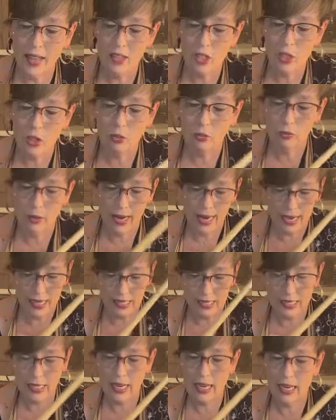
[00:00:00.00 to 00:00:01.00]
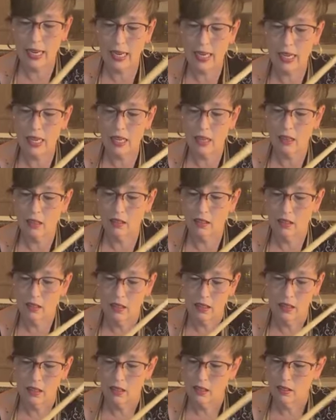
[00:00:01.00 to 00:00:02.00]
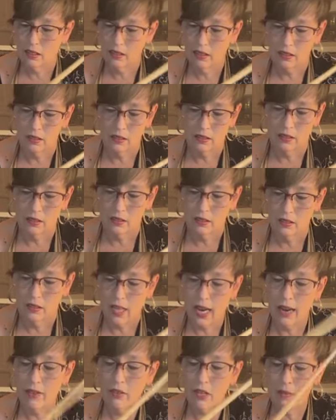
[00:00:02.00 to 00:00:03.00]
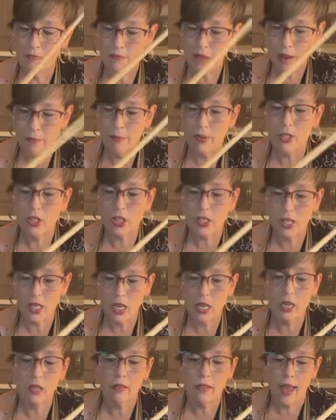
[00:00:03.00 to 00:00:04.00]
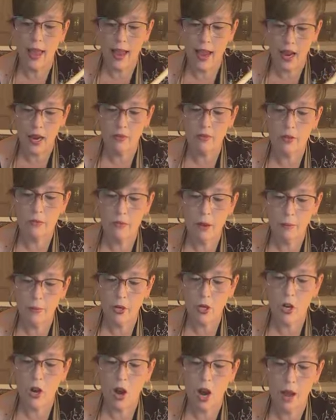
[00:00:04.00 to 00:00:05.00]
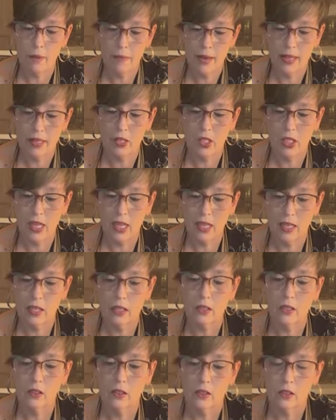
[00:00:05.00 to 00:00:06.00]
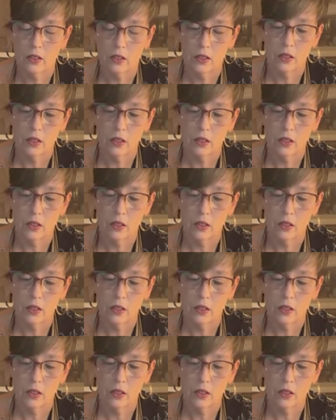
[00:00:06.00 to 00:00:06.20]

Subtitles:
That's crazy. I remember seeing that. I remember commenting.